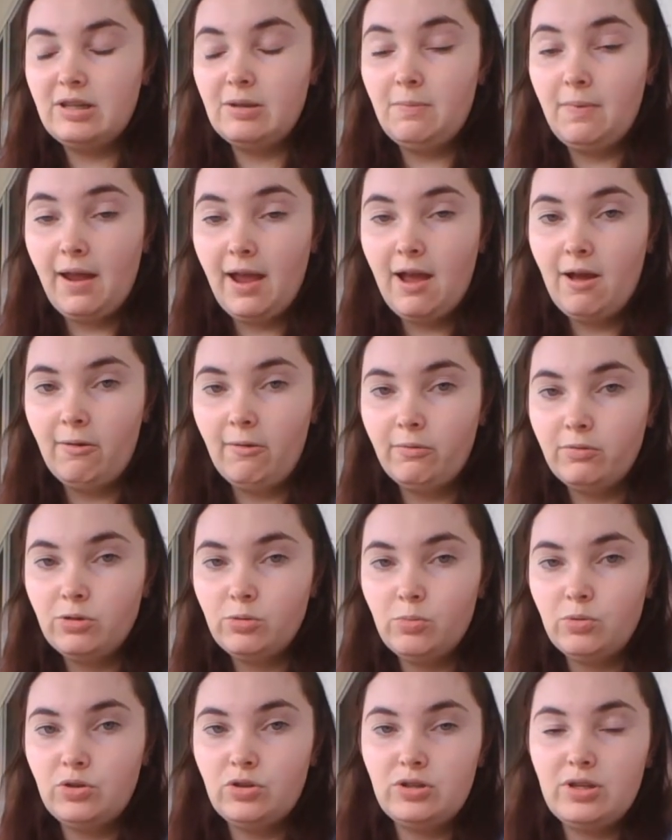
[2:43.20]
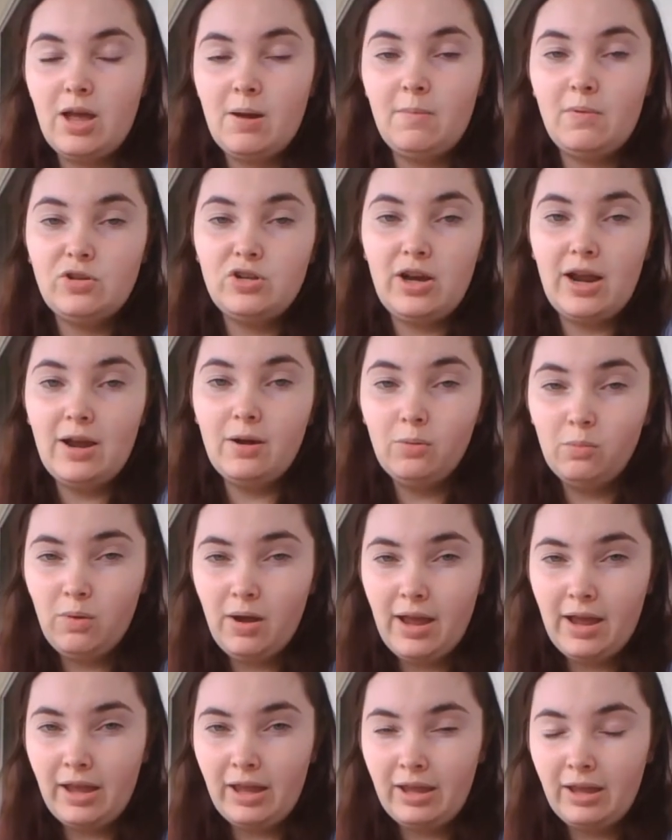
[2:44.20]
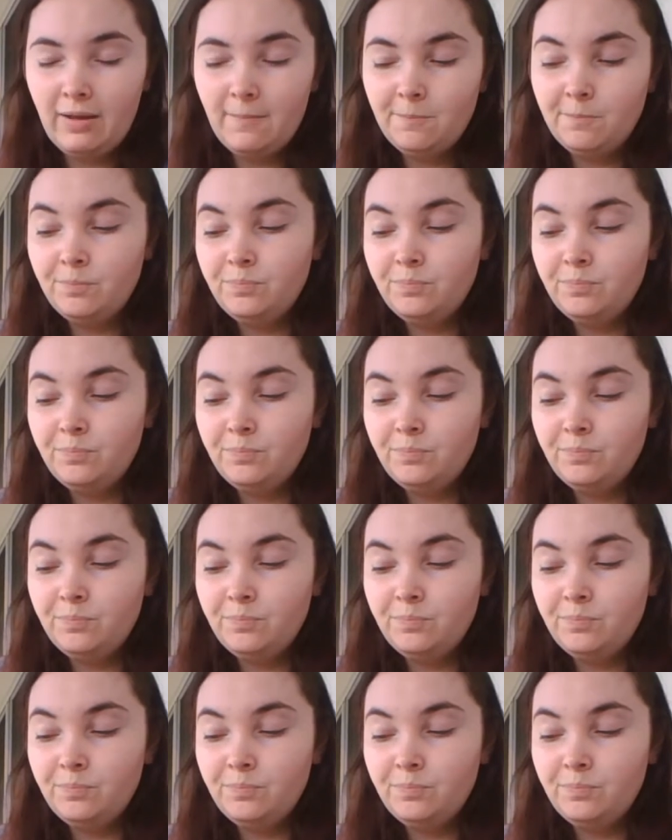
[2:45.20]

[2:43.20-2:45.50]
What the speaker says: pounds, which is how much I weigh.